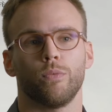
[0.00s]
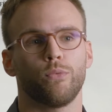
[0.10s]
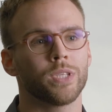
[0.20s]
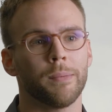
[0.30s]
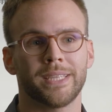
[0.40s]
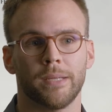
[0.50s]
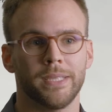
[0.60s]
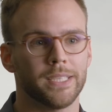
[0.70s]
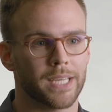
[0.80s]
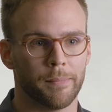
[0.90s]
3 ways to
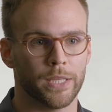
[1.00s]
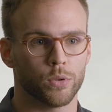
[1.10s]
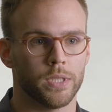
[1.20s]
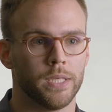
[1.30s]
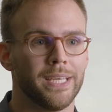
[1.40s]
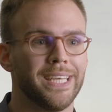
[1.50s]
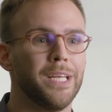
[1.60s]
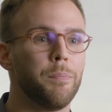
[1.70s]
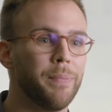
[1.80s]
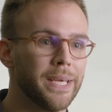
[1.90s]
harvest coffee.
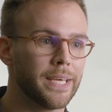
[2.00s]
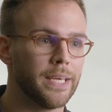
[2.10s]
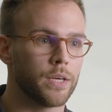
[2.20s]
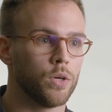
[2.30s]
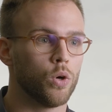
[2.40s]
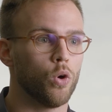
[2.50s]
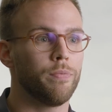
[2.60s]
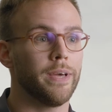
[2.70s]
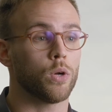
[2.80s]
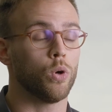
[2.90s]
Picking,
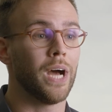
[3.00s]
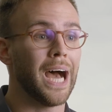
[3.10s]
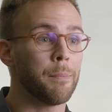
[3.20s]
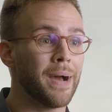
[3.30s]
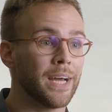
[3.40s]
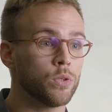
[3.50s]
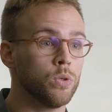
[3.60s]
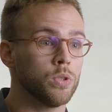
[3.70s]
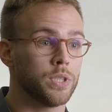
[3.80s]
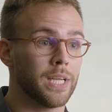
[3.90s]
where only the
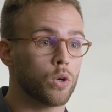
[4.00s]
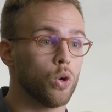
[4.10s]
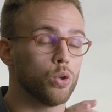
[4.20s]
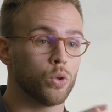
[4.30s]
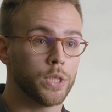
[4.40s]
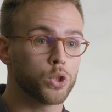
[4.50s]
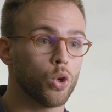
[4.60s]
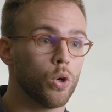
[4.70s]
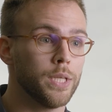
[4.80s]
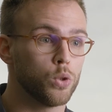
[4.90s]
ripe drupes are collected
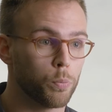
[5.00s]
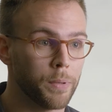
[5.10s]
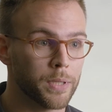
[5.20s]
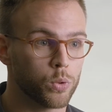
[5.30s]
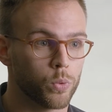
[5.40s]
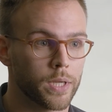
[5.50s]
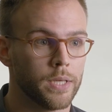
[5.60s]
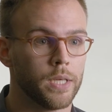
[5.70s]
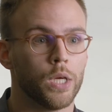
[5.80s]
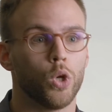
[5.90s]
by hand.
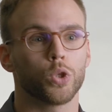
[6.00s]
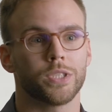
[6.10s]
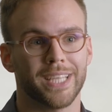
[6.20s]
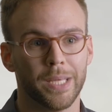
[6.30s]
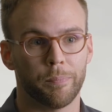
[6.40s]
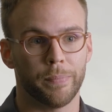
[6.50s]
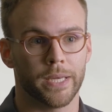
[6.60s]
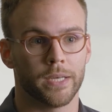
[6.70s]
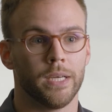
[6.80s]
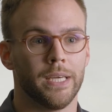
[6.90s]

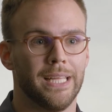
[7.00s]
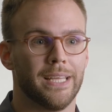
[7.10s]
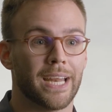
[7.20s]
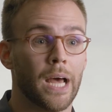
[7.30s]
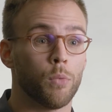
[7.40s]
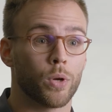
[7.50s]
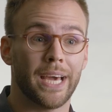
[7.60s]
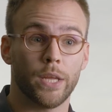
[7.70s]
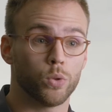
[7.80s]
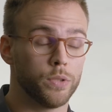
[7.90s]
Stripping, where all the
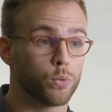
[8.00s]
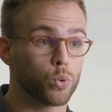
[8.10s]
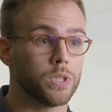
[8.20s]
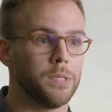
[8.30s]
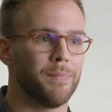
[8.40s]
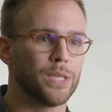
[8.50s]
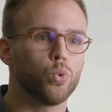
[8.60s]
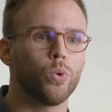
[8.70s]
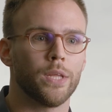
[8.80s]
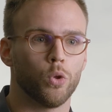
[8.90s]
fruit, ripe and
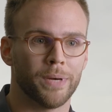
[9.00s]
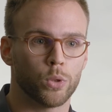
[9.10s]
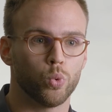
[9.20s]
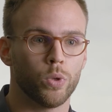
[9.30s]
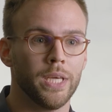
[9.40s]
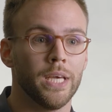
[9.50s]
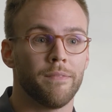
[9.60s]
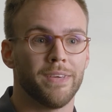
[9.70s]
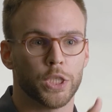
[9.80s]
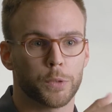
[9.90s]
unripe, is
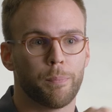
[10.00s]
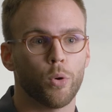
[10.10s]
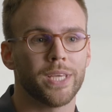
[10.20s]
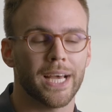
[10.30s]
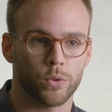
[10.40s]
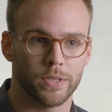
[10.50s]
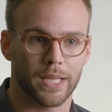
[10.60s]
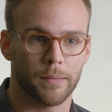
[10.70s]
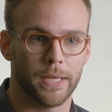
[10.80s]
stripped off the branch.